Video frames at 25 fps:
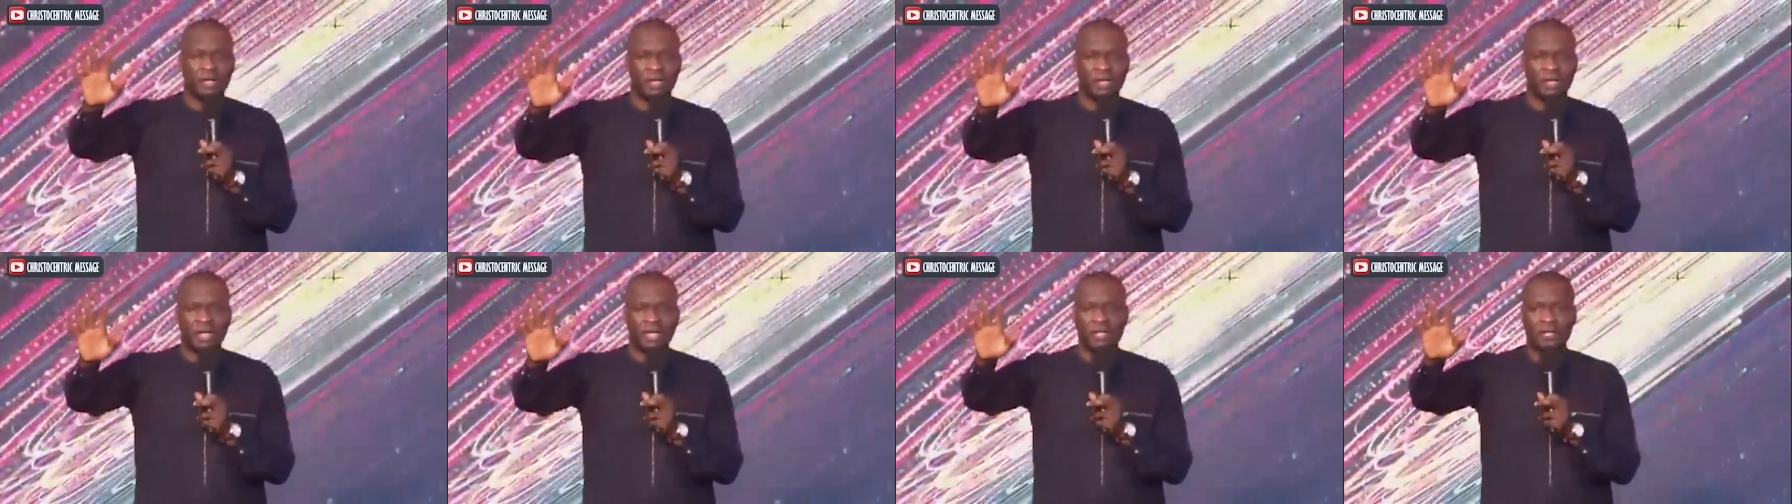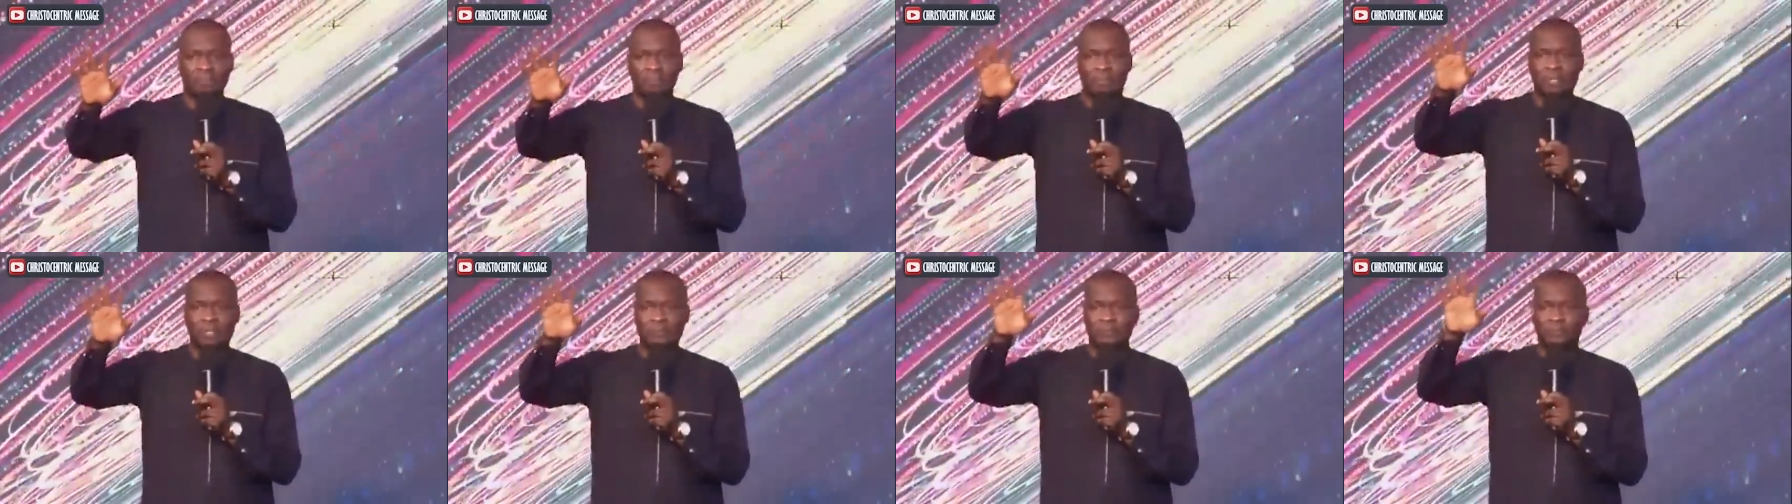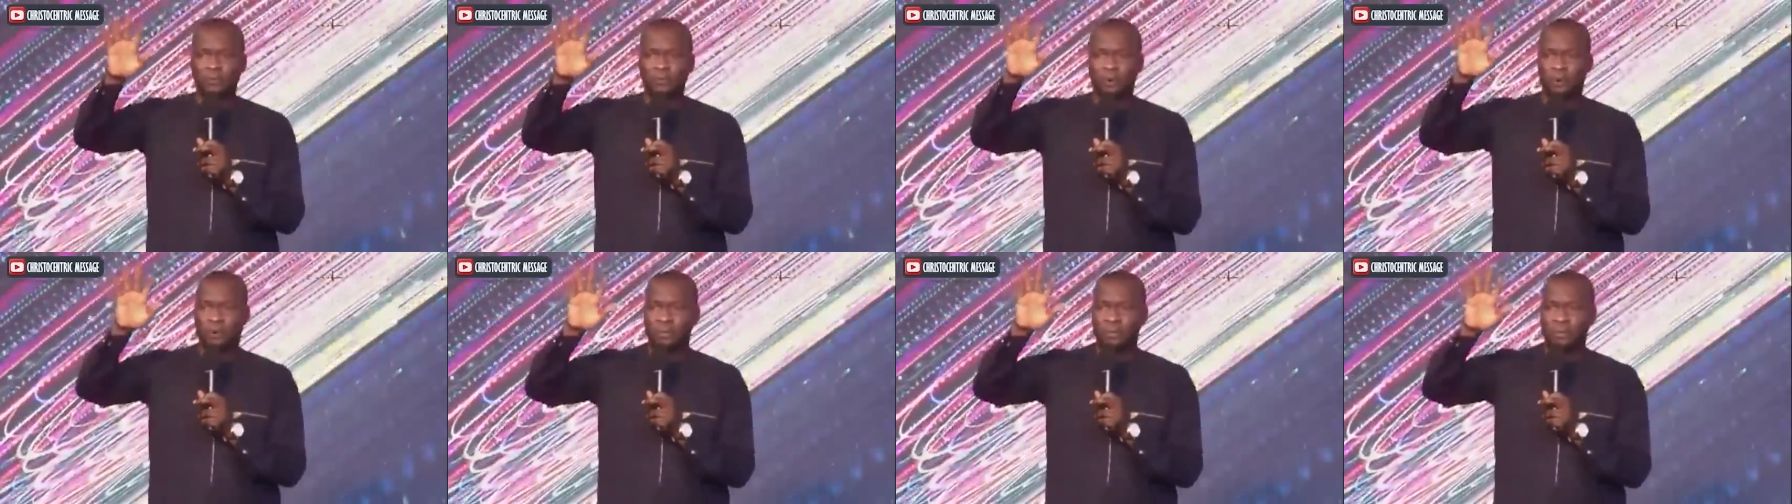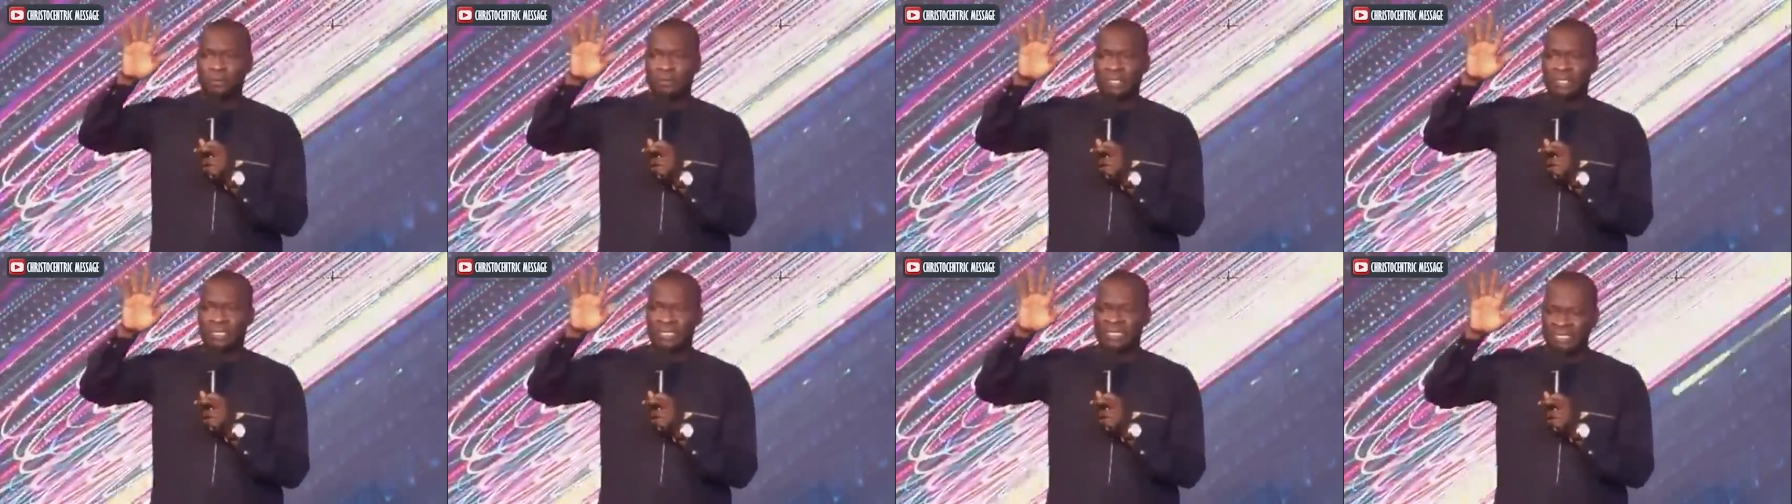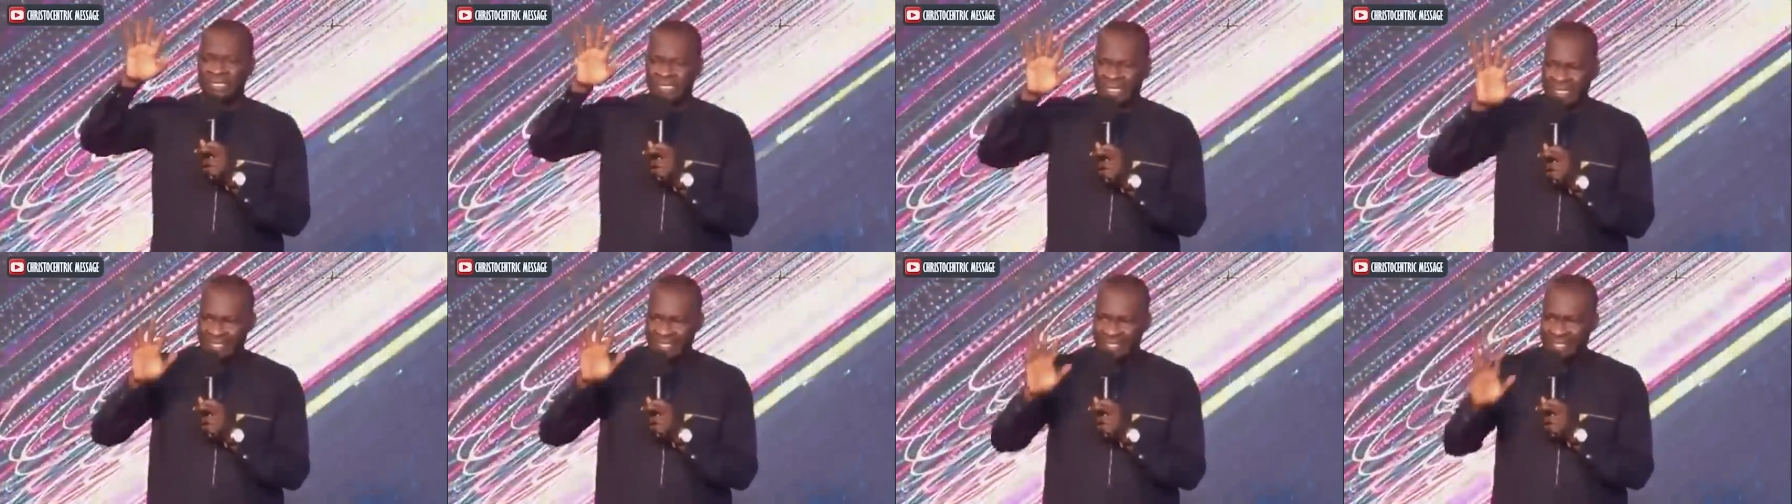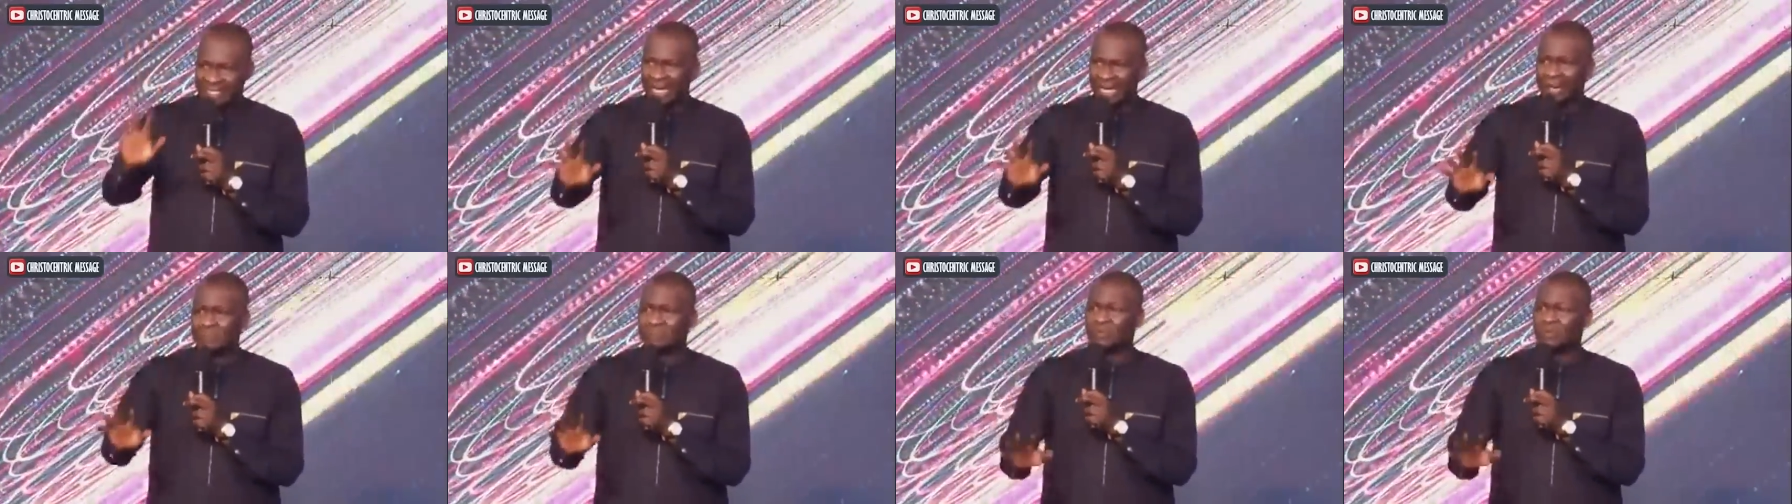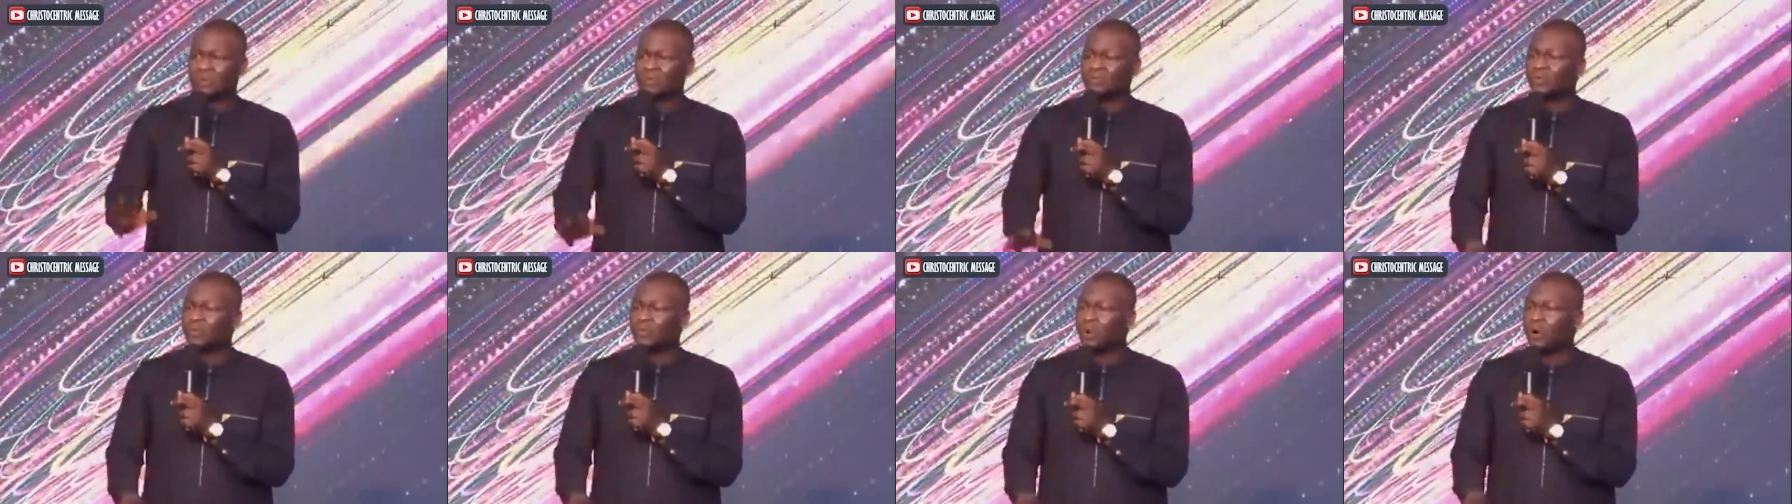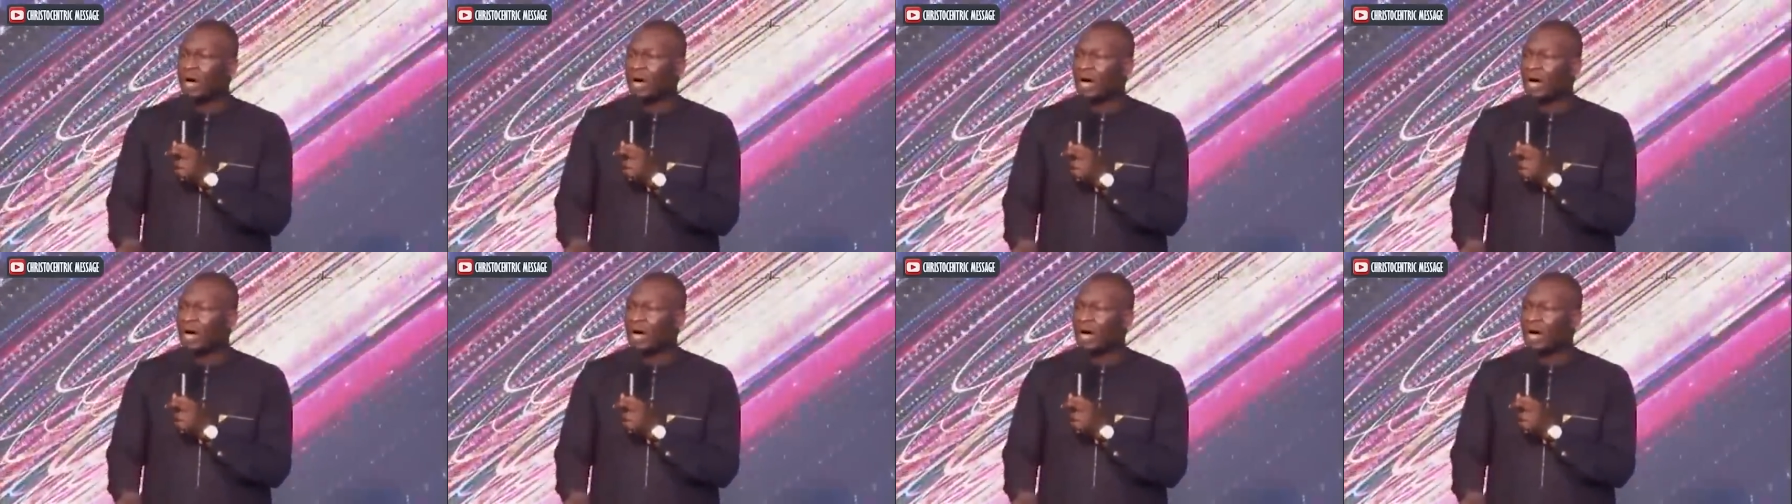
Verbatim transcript: Let it be from the depth of your